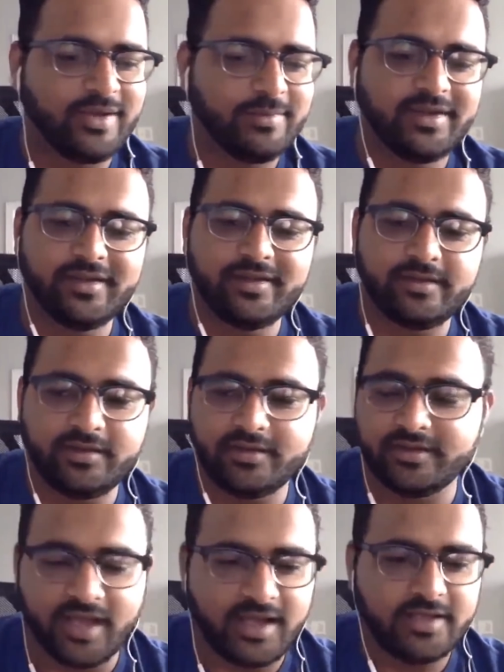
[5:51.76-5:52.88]
maybe
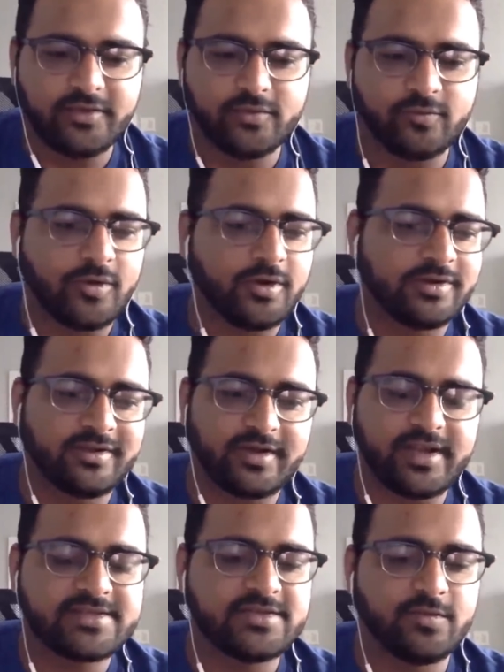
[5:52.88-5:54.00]
the dal you want, the
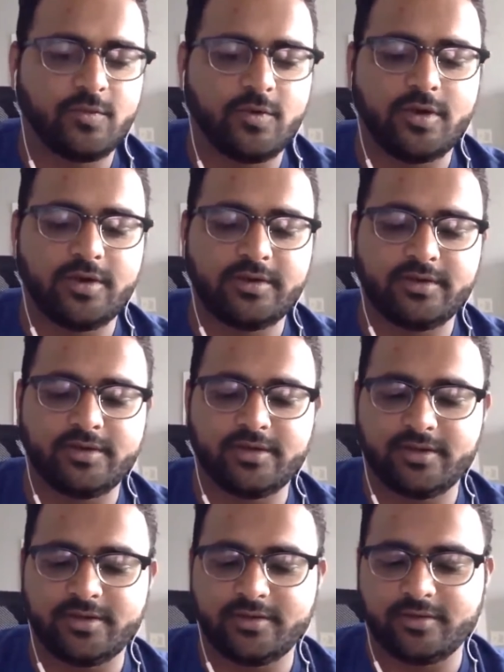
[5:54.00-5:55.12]
rice you want,
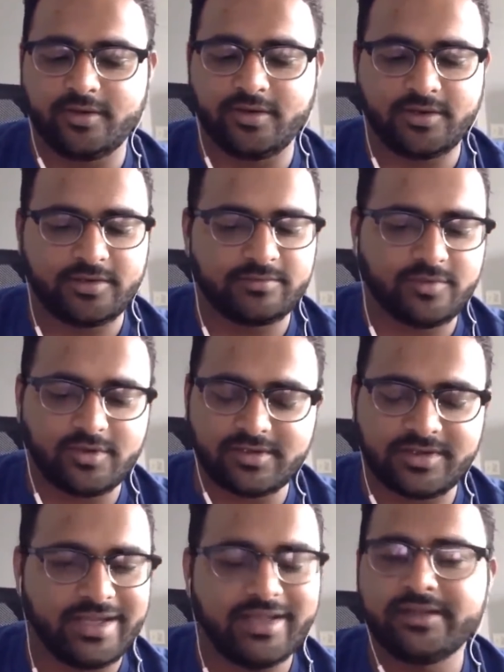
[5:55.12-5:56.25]

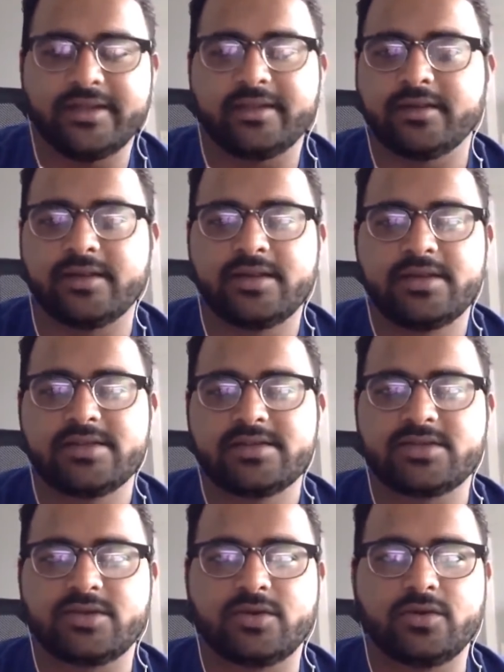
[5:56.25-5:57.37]
or anything.
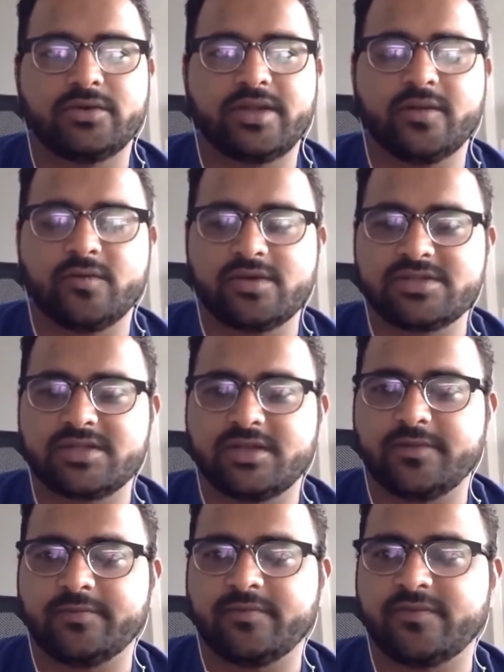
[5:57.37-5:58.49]
So that was
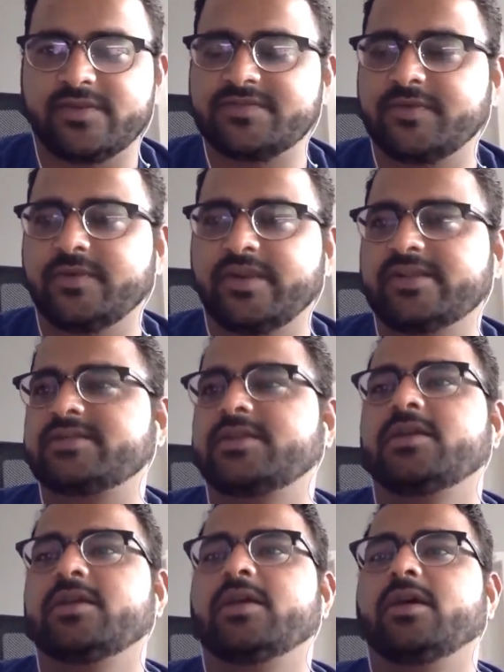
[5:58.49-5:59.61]
first few days.
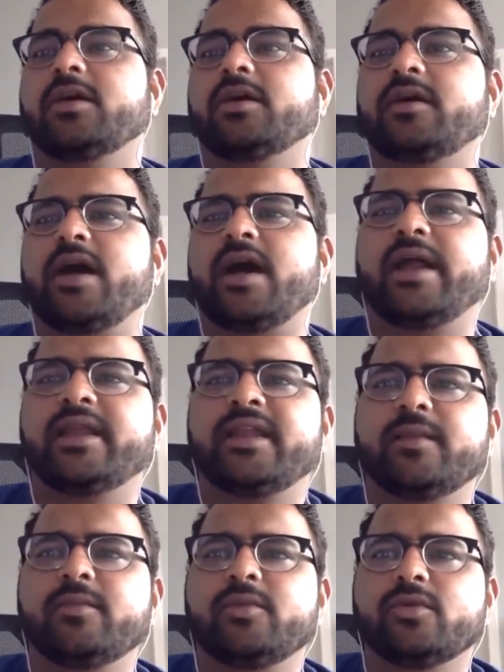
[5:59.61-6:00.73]
I
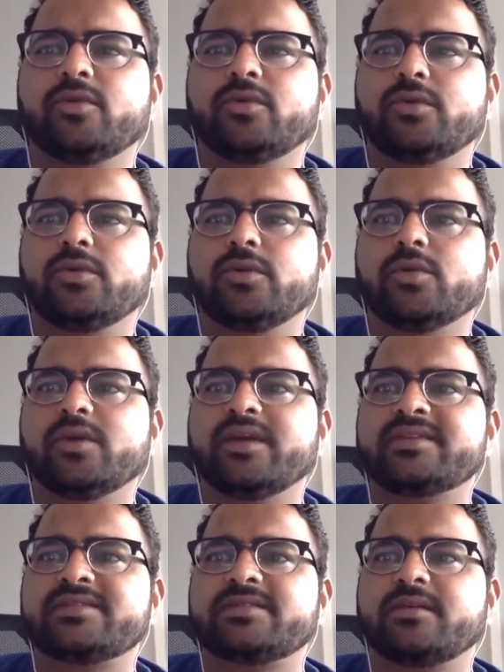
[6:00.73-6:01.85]
came to
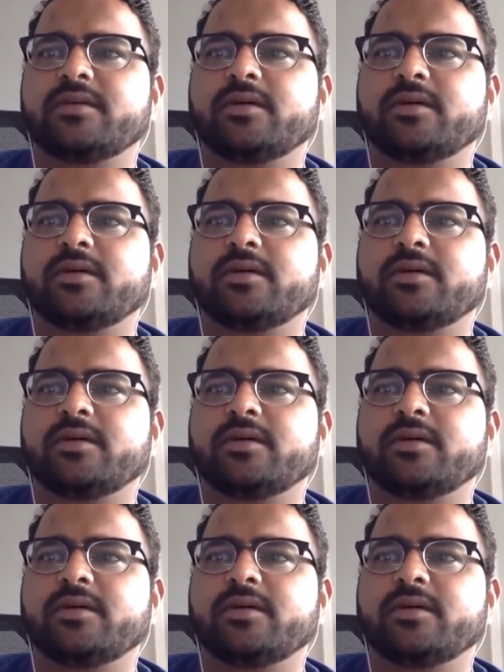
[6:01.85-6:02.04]
US